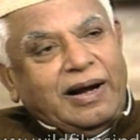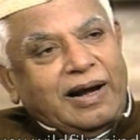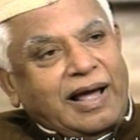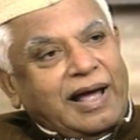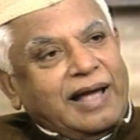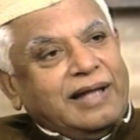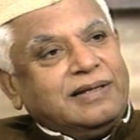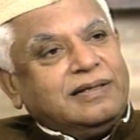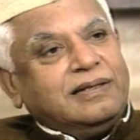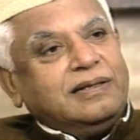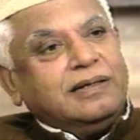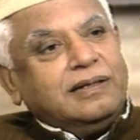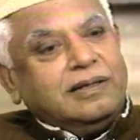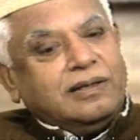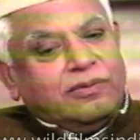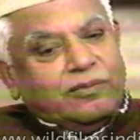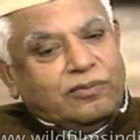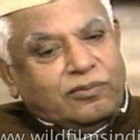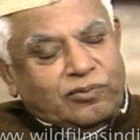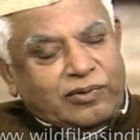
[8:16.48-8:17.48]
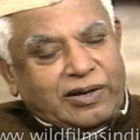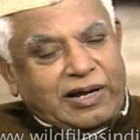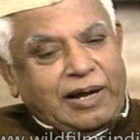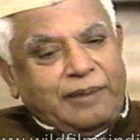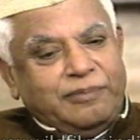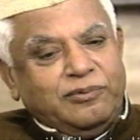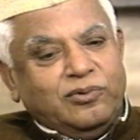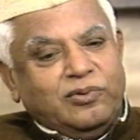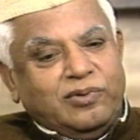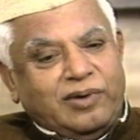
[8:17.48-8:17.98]
Well, I think we
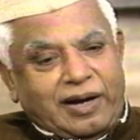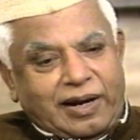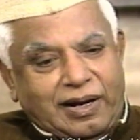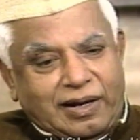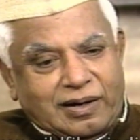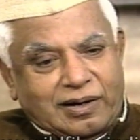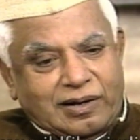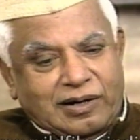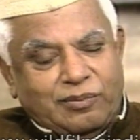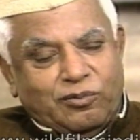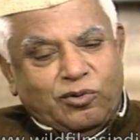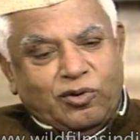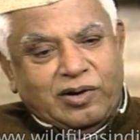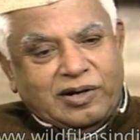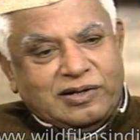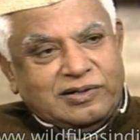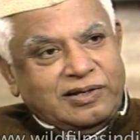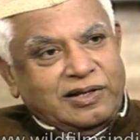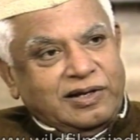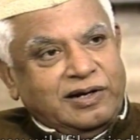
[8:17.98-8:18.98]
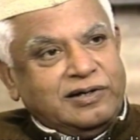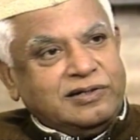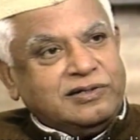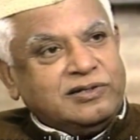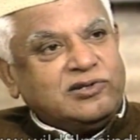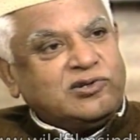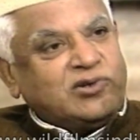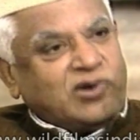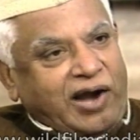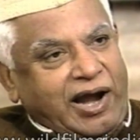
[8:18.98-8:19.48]
have to take democracy in
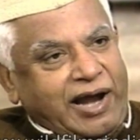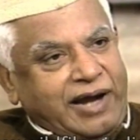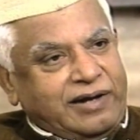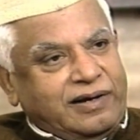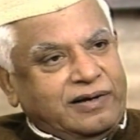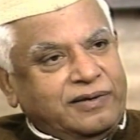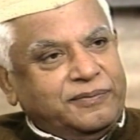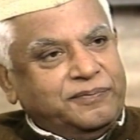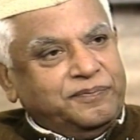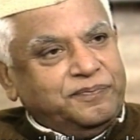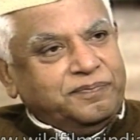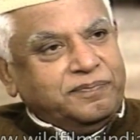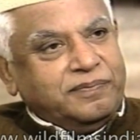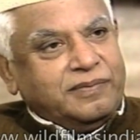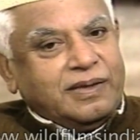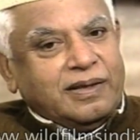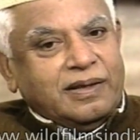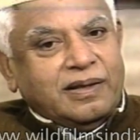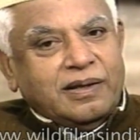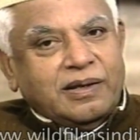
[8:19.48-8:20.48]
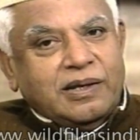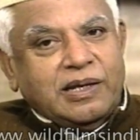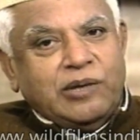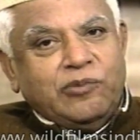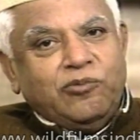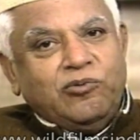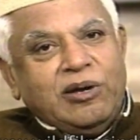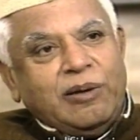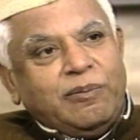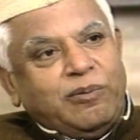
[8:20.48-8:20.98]
its stride.
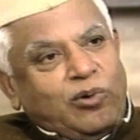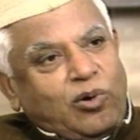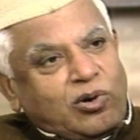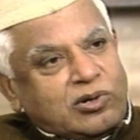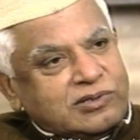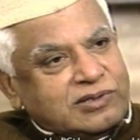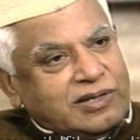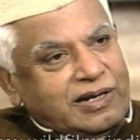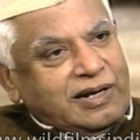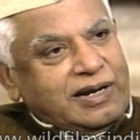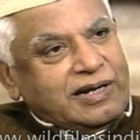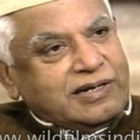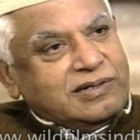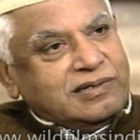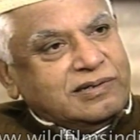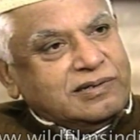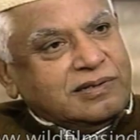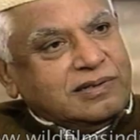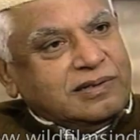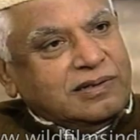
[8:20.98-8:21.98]
If we have lost the elections